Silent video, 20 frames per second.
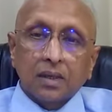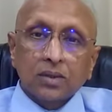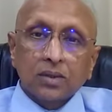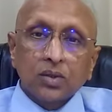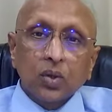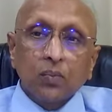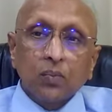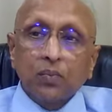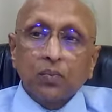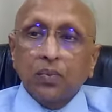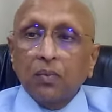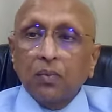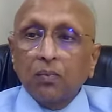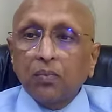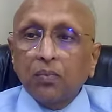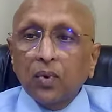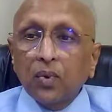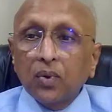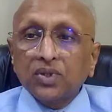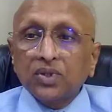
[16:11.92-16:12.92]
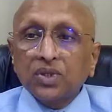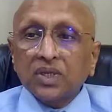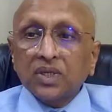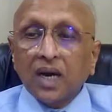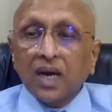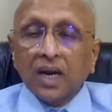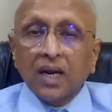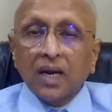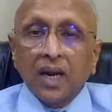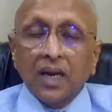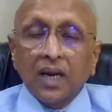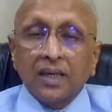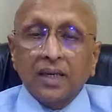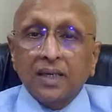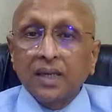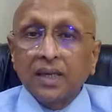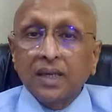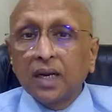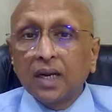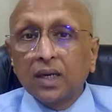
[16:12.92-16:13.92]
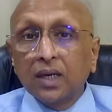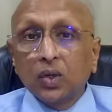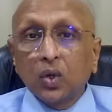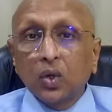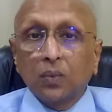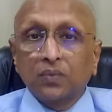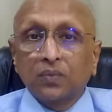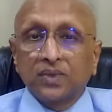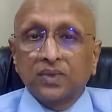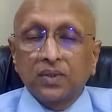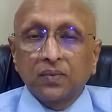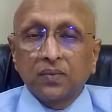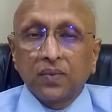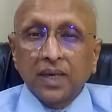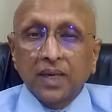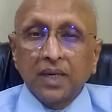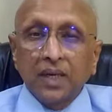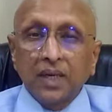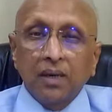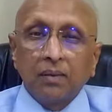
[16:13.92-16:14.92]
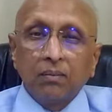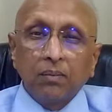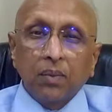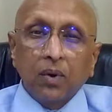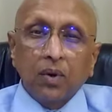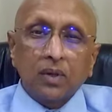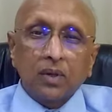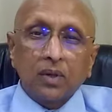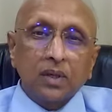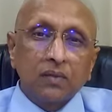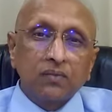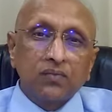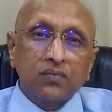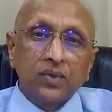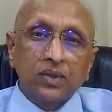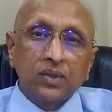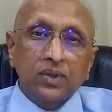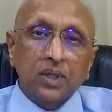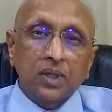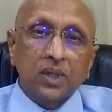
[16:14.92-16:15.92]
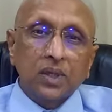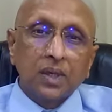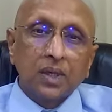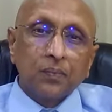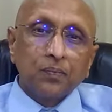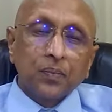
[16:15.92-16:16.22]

So post-scarlatinal dropsy, very important feature.